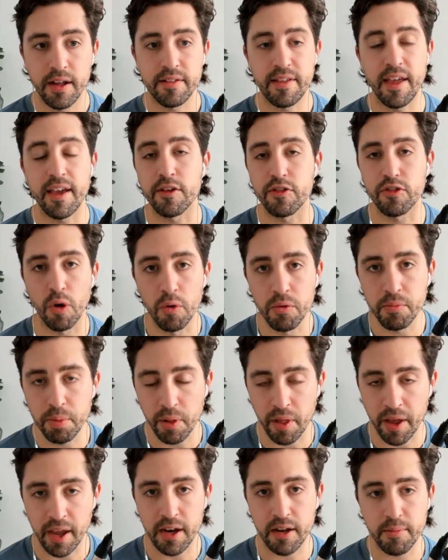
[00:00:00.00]
take his own
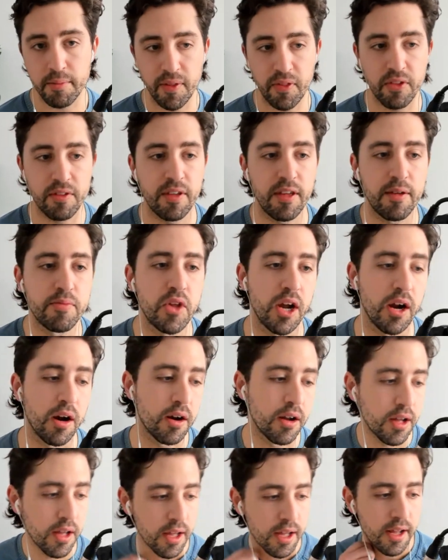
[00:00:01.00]
plane and meet the team there.